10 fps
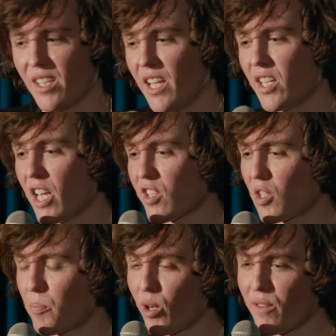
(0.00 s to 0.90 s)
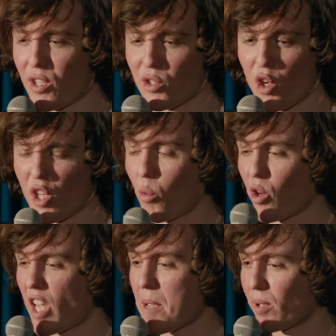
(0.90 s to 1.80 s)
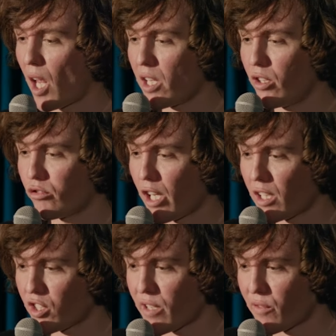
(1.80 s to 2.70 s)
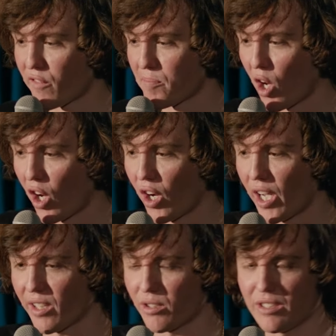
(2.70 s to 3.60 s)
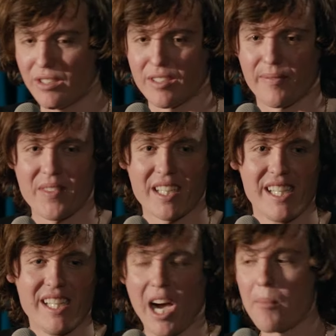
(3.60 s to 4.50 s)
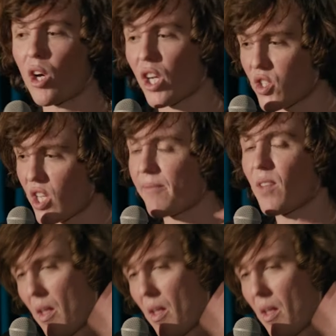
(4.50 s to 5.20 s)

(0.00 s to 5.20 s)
And yes, the previous owner was a blood relative of mine. Ooh. I'm not going to say...